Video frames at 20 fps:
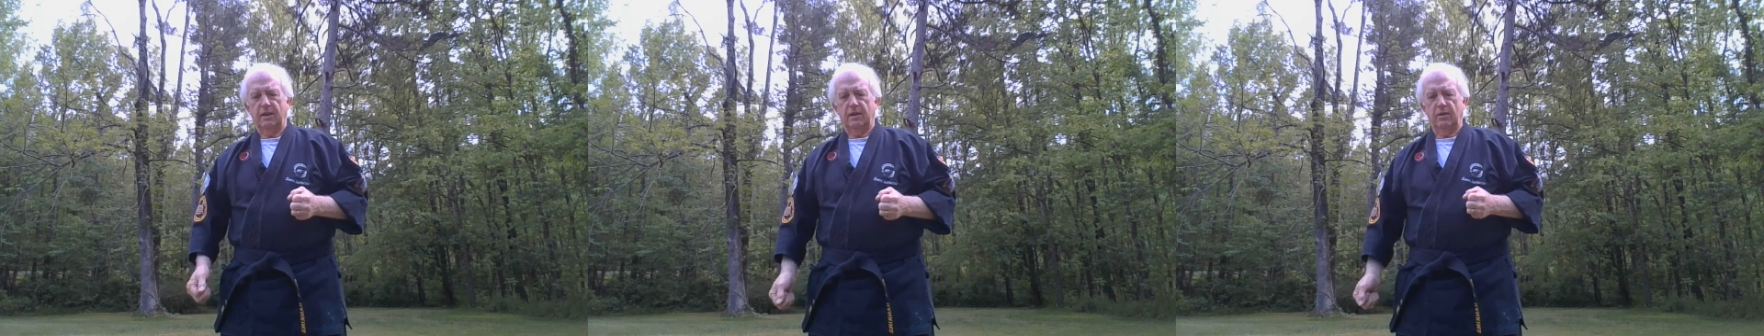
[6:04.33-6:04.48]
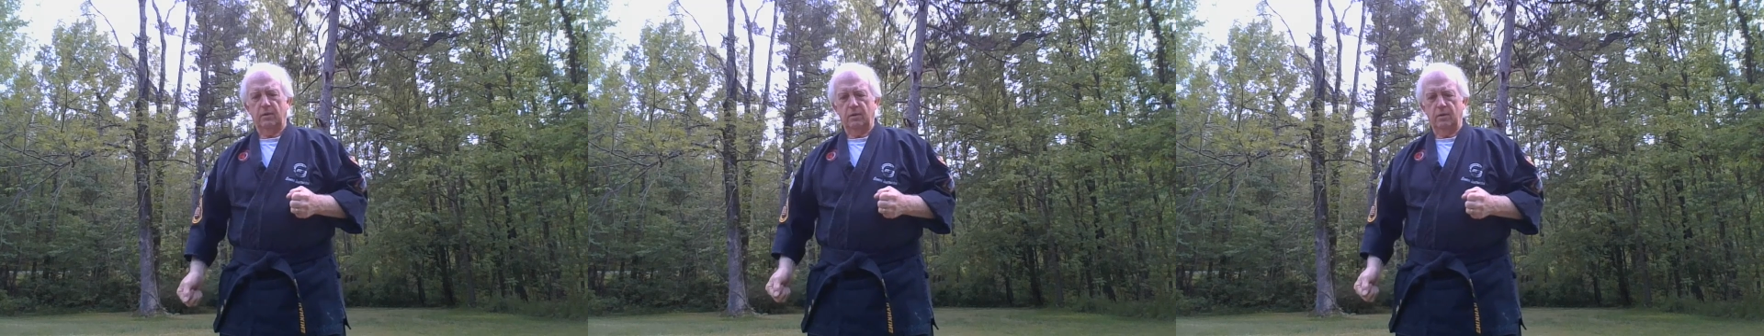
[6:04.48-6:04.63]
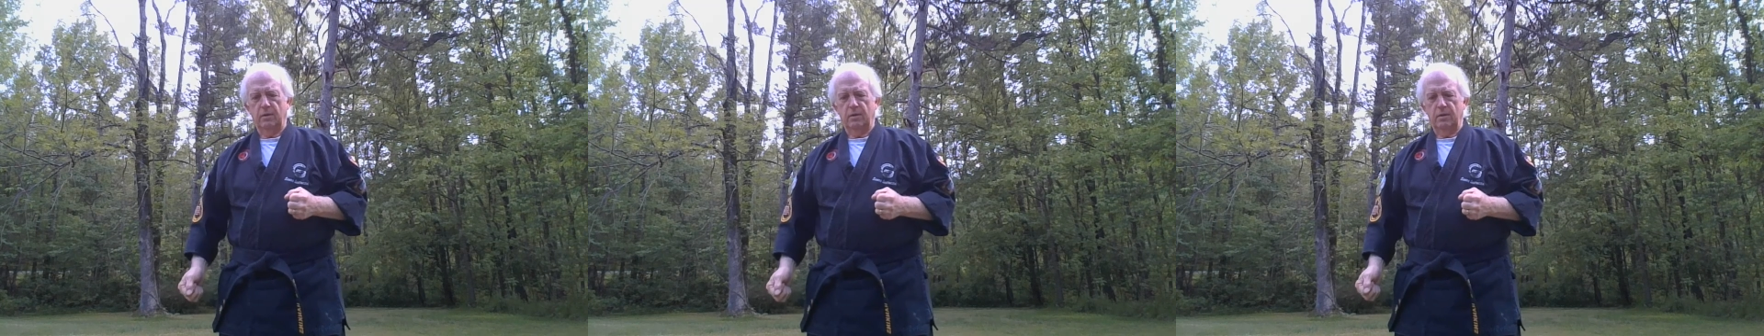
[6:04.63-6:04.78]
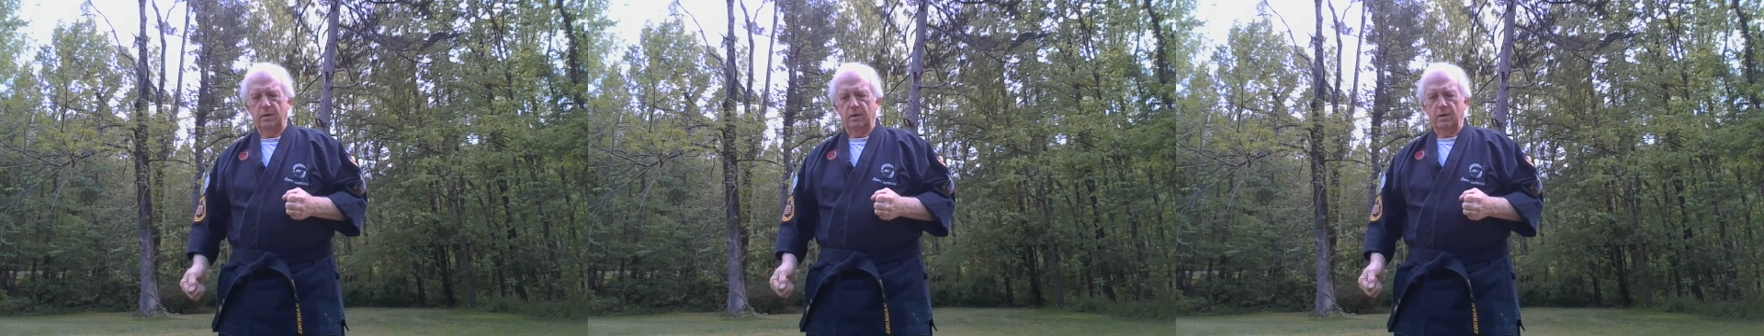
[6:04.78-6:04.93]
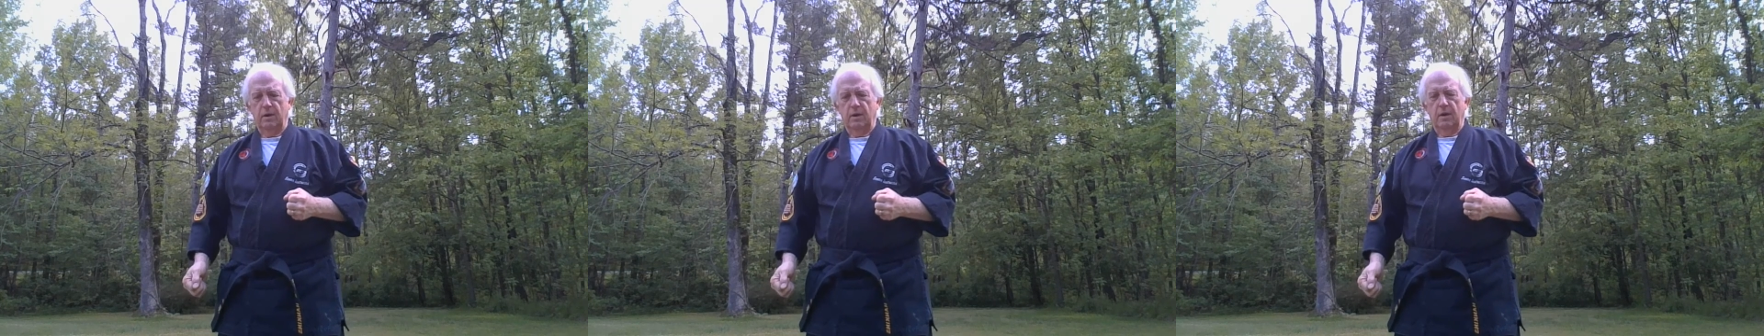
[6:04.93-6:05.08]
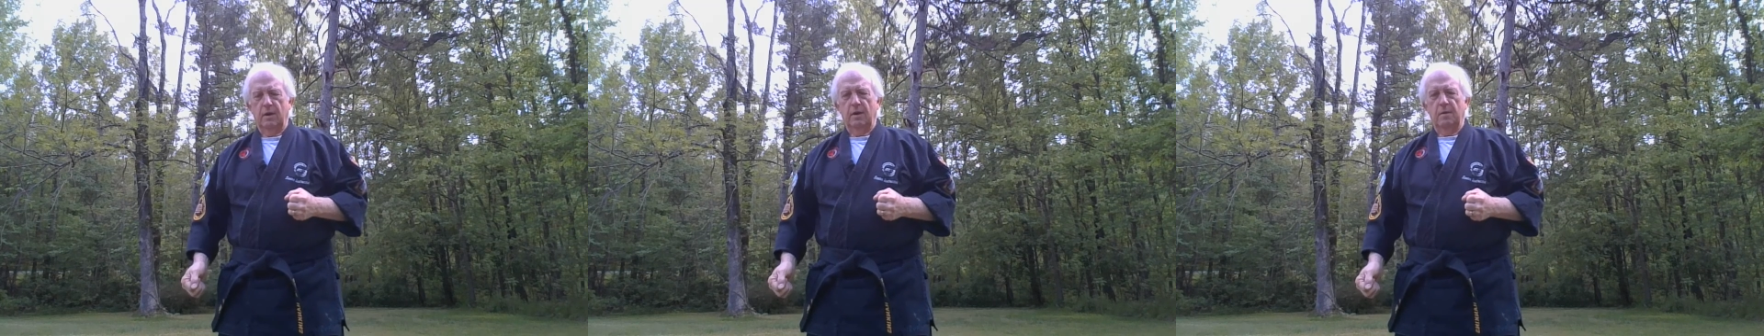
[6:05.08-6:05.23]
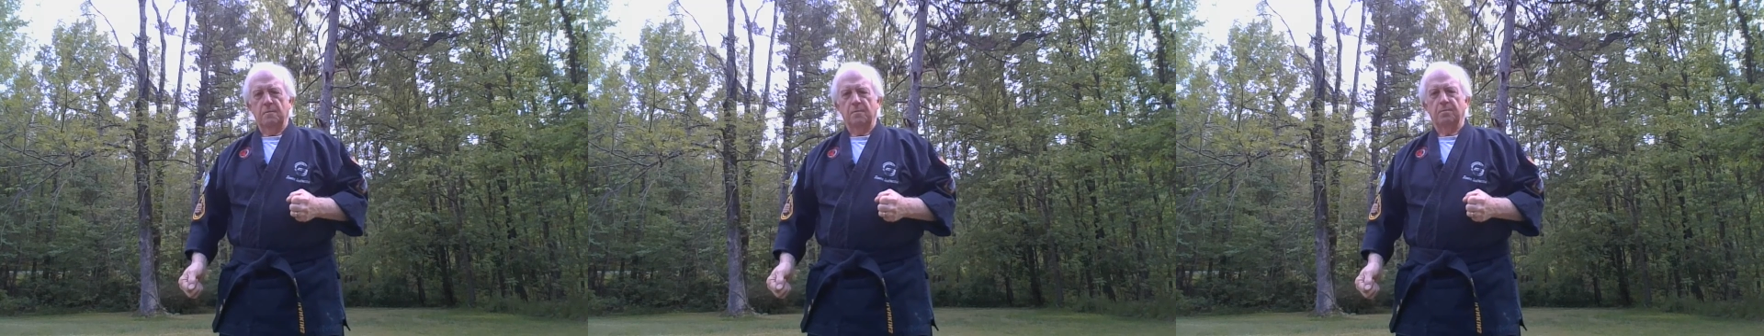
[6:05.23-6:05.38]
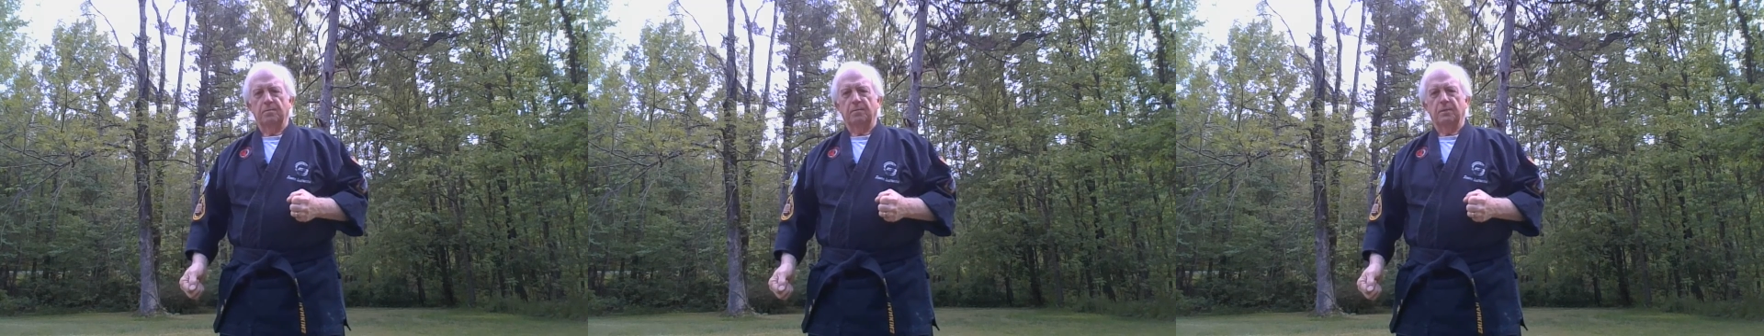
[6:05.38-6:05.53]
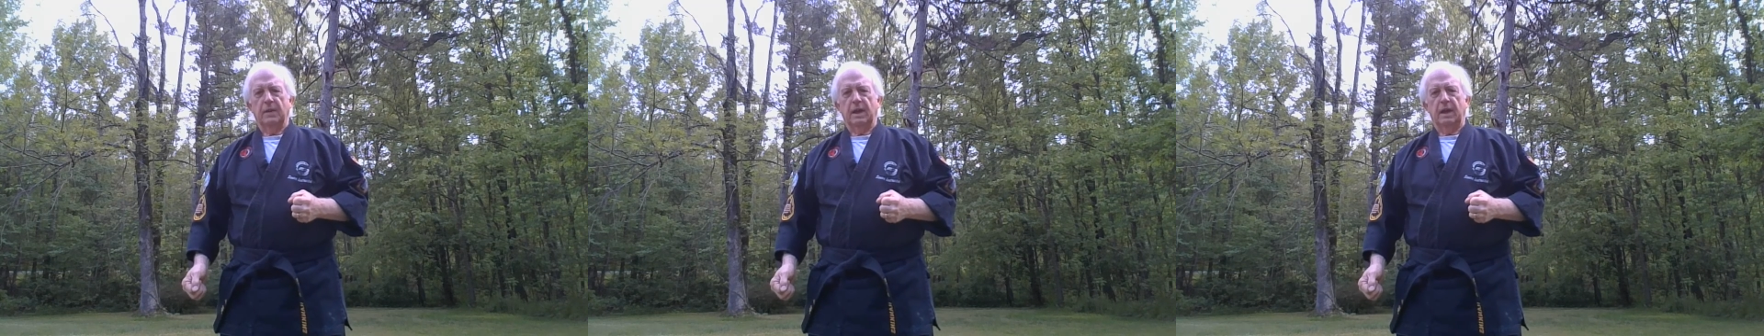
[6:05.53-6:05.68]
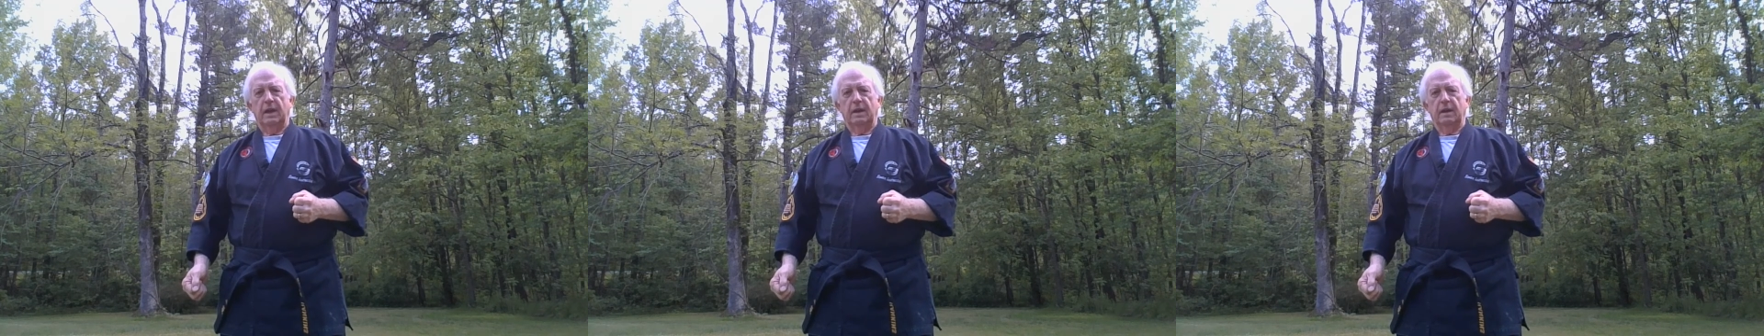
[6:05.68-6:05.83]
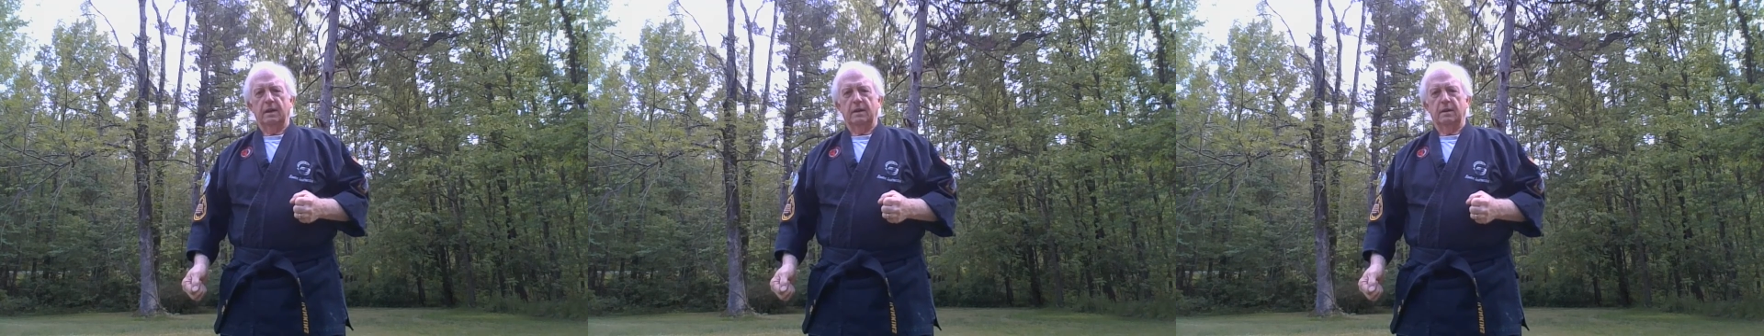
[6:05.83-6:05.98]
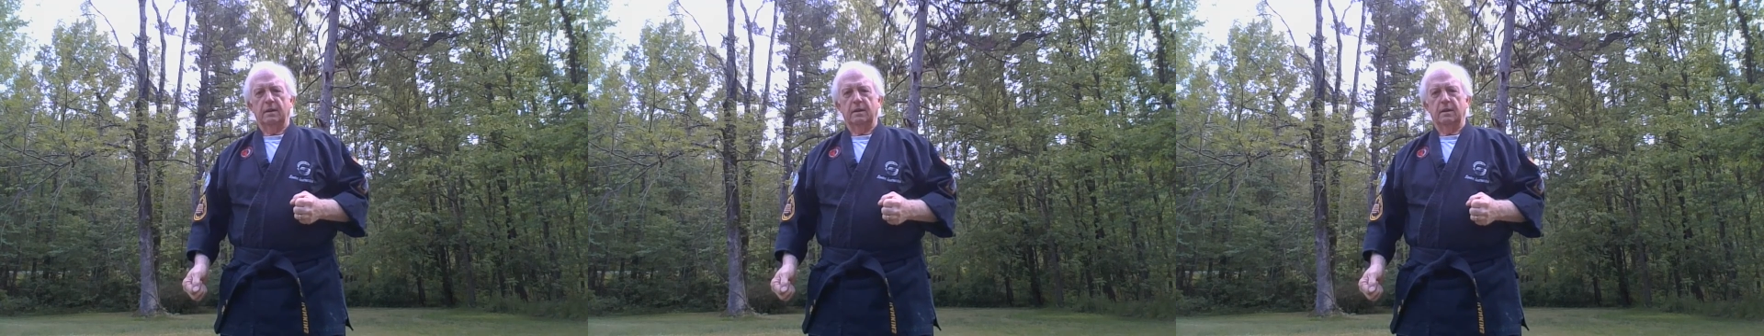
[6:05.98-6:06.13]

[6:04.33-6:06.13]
you, and